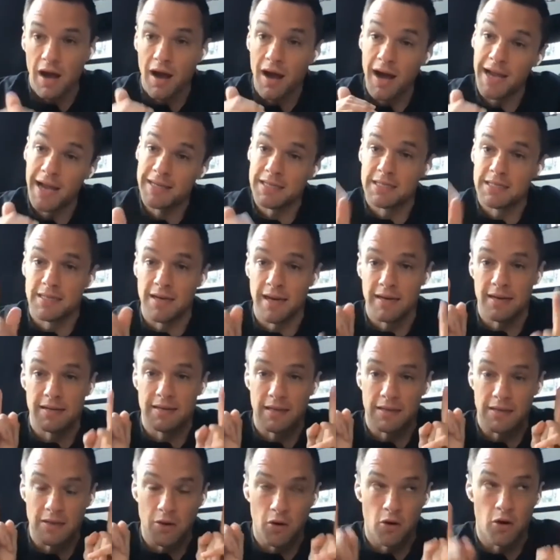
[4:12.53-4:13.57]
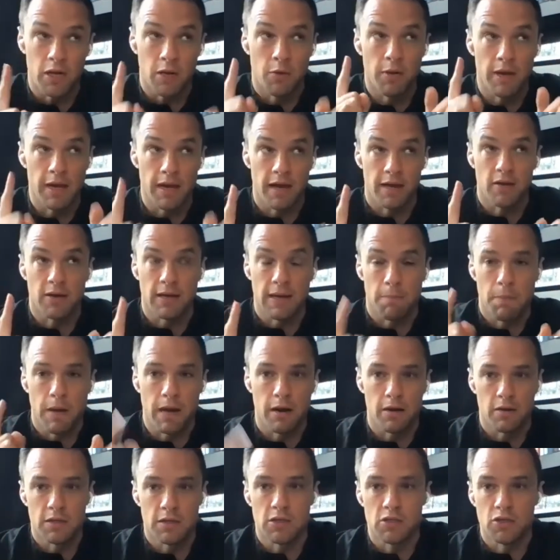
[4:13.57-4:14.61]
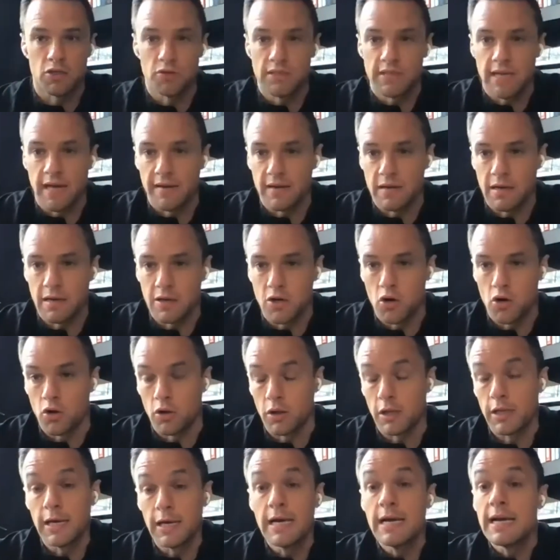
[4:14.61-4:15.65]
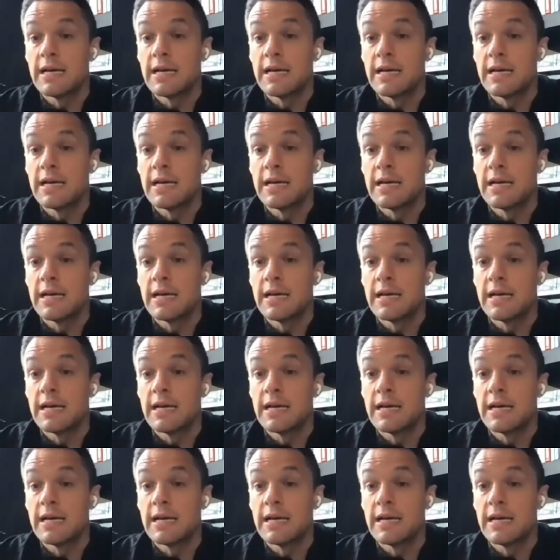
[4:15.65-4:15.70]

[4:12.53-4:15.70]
I decided that the only way I could get better is through setting a goal.